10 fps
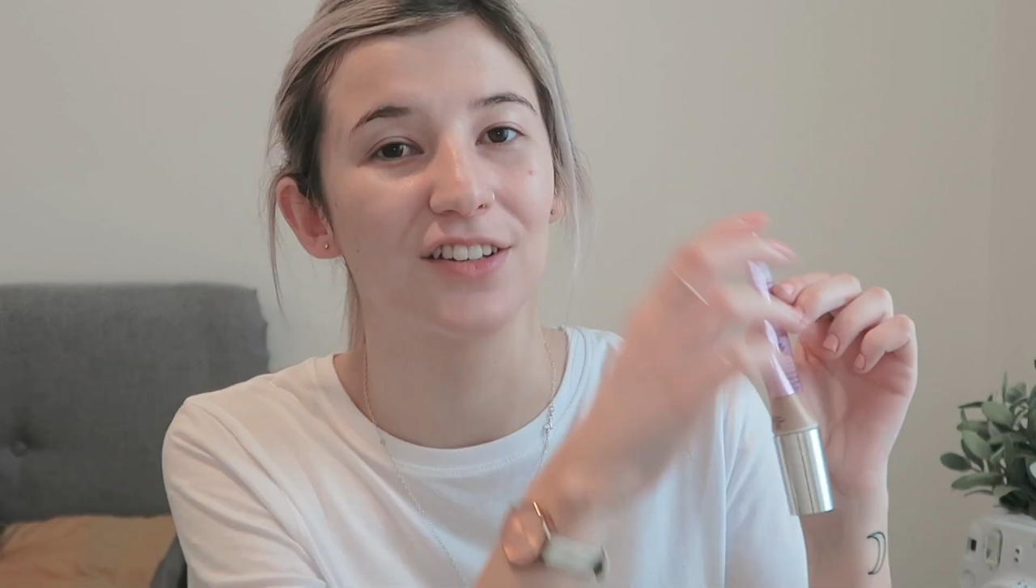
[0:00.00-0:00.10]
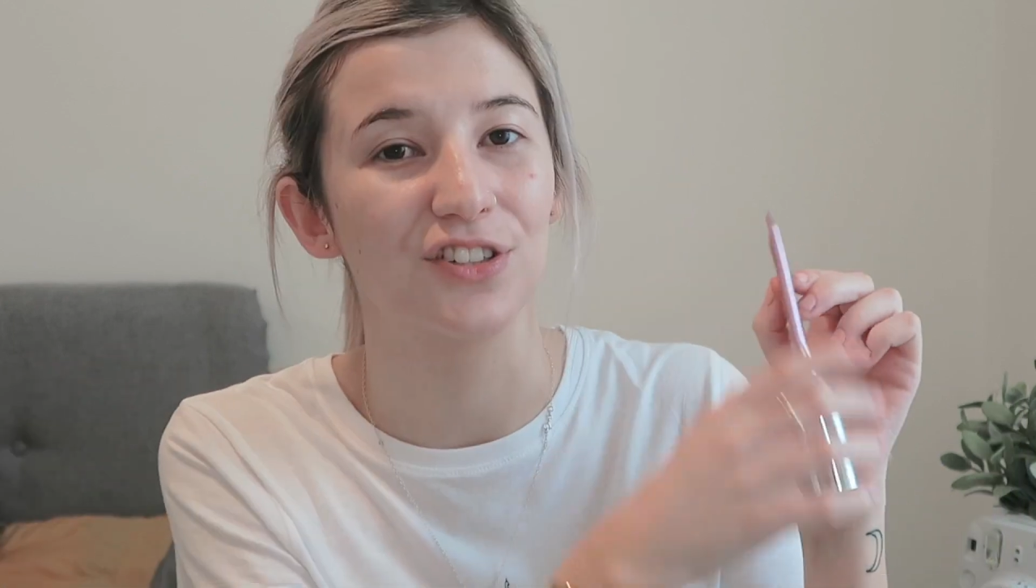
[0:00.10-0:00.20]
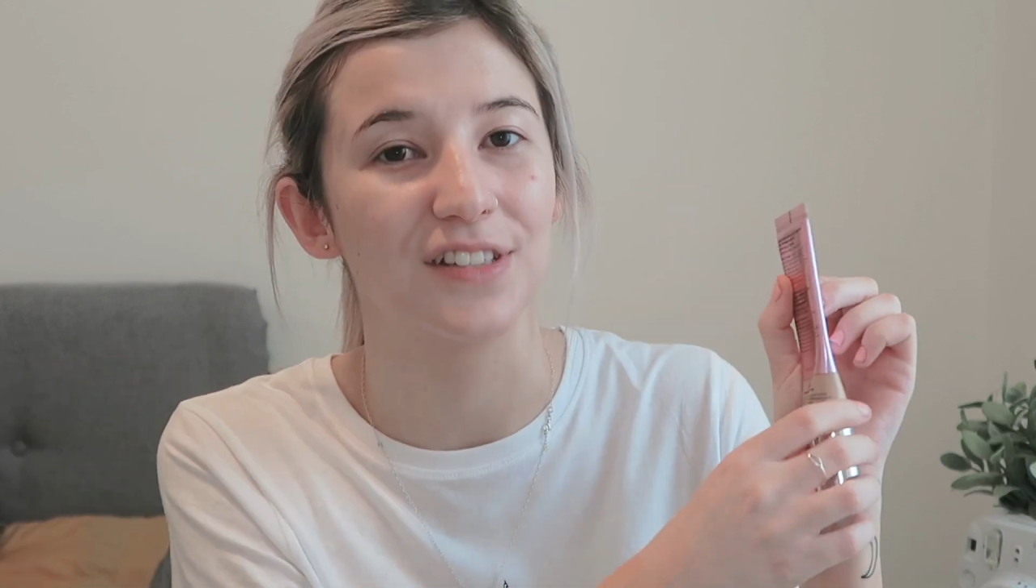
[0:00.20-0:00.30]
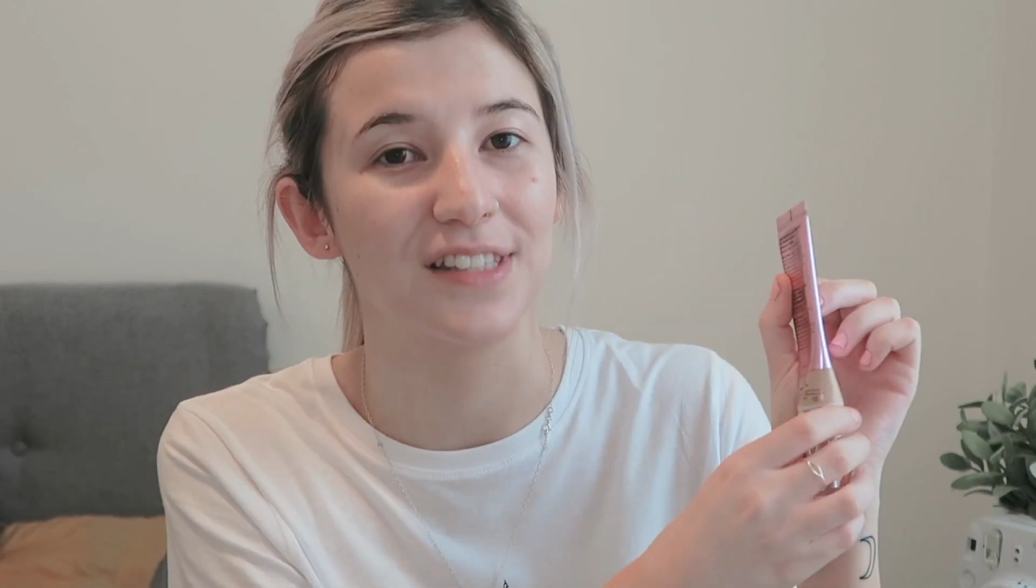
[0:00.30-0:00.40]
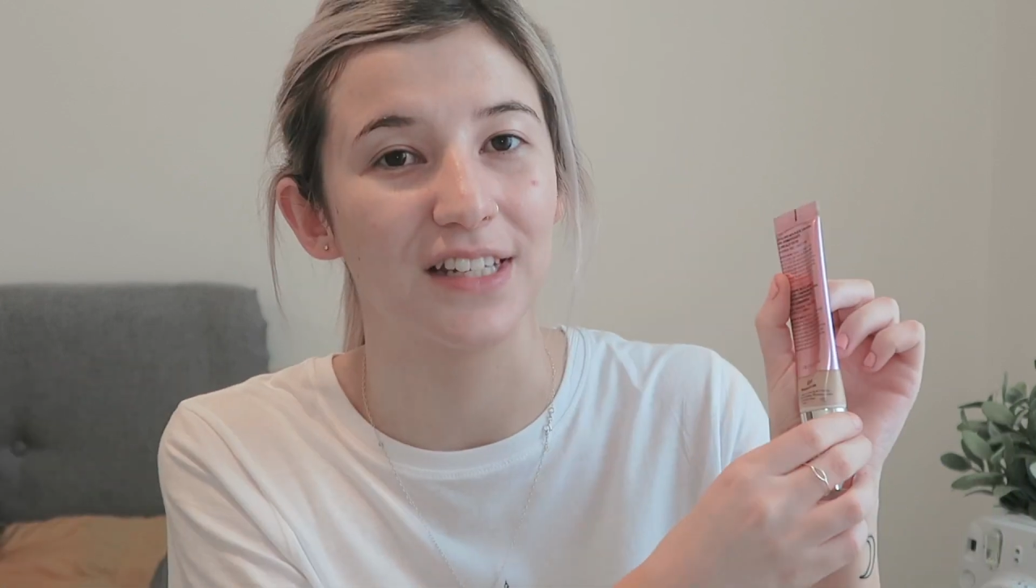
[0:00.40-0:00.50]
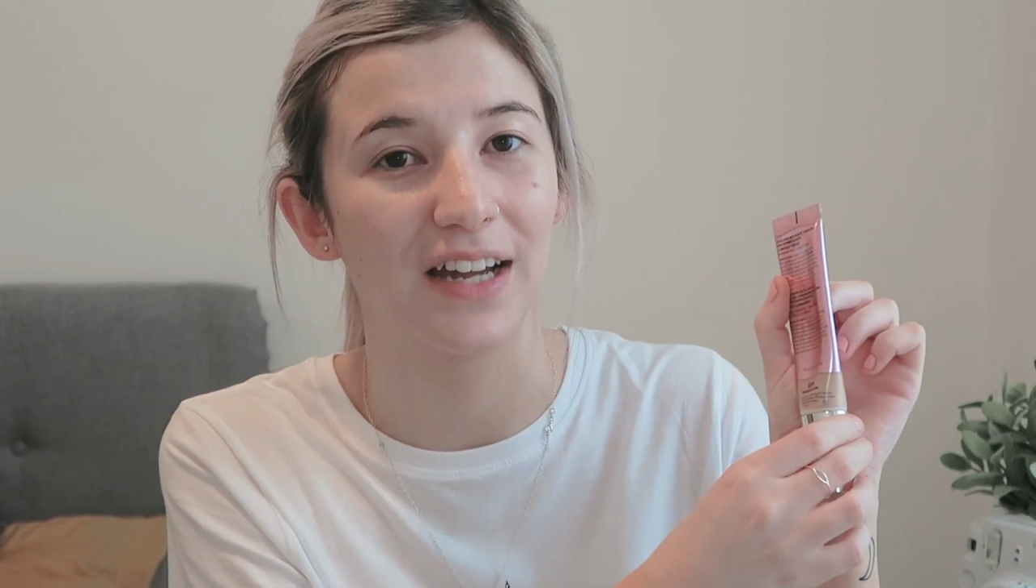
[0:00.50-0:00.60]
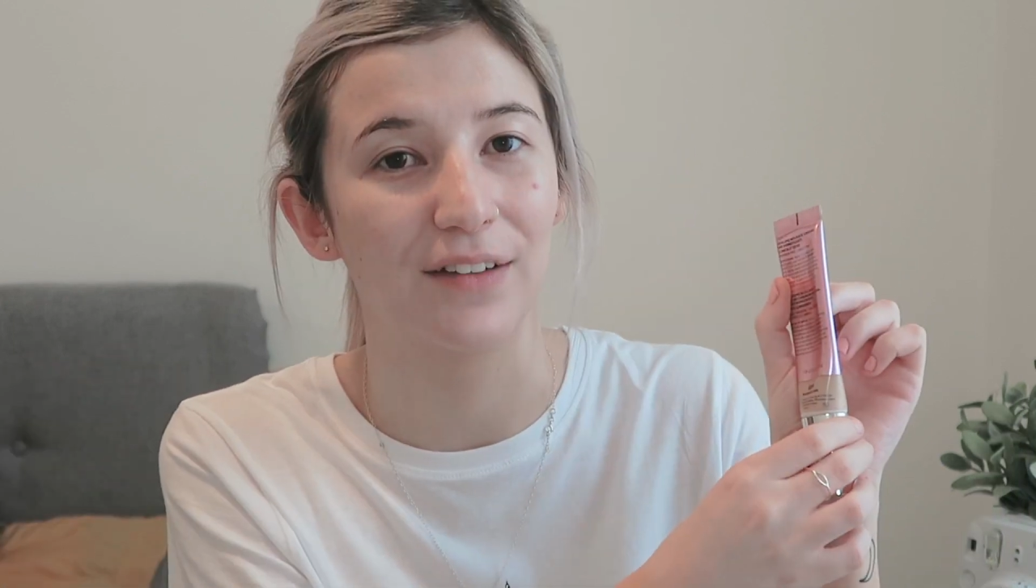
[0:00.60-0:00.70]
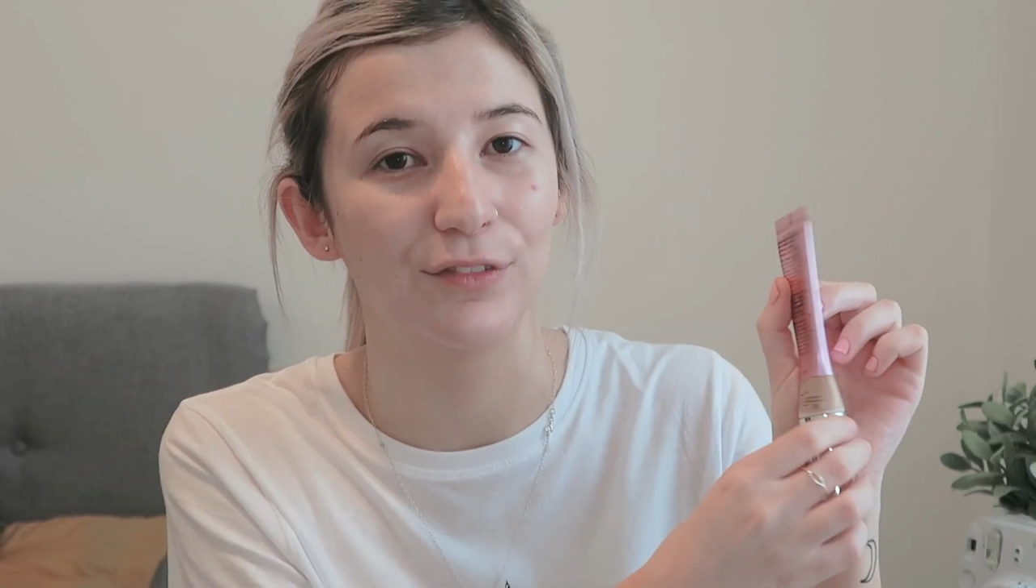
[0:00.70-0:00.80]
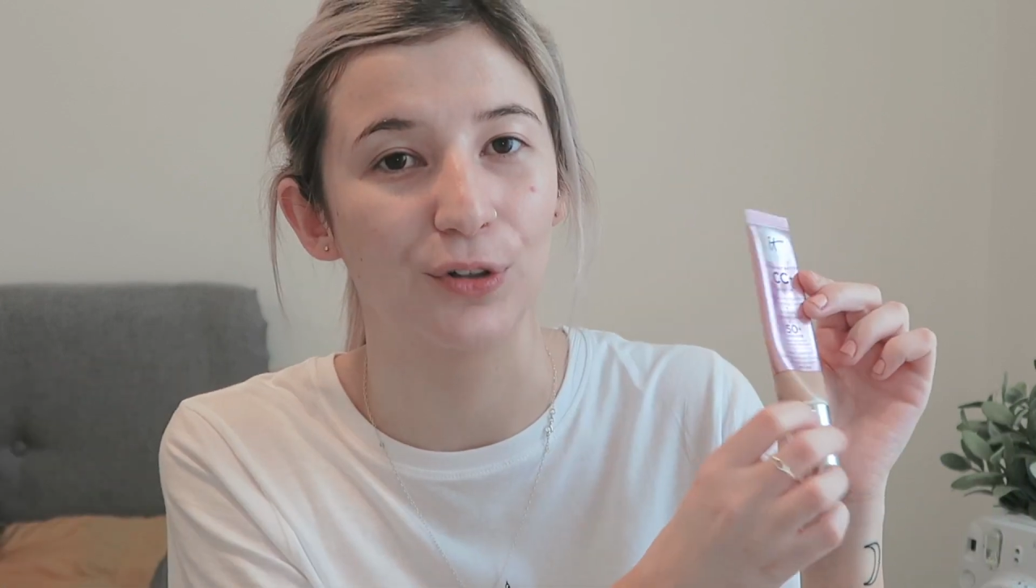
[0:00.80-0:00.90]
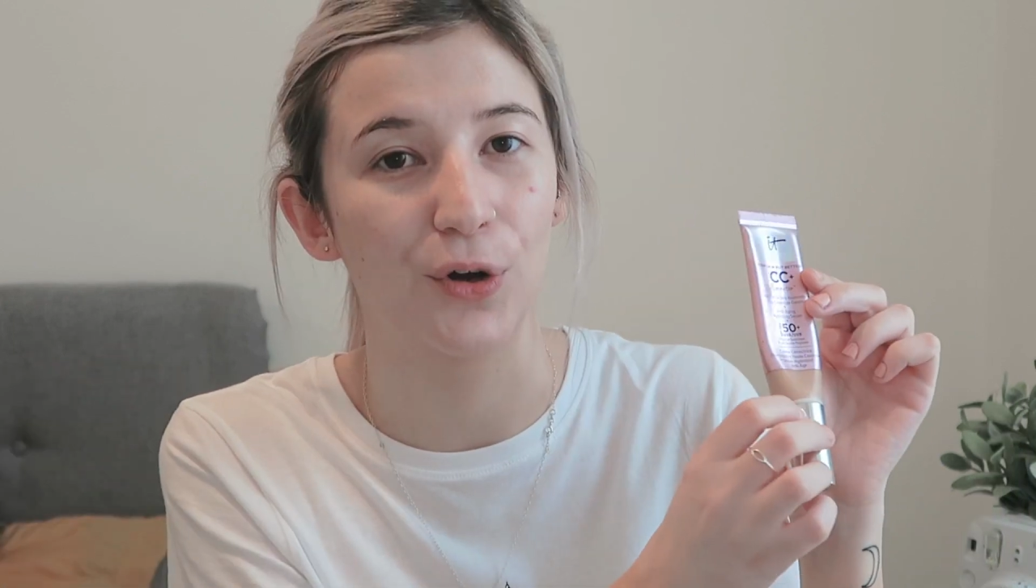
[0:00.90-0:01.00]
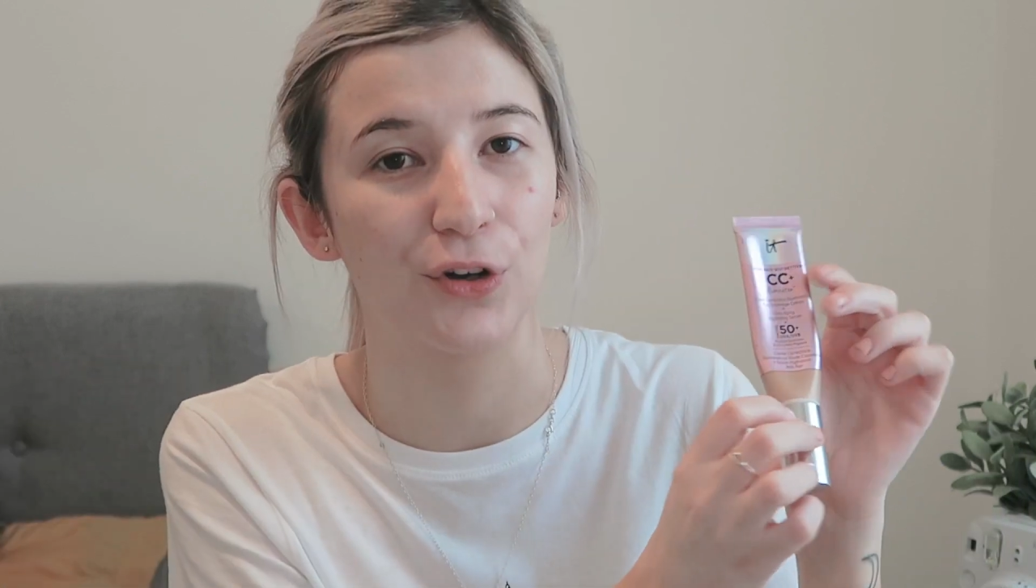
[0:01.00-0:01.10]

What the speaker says: As you can see, I haven't got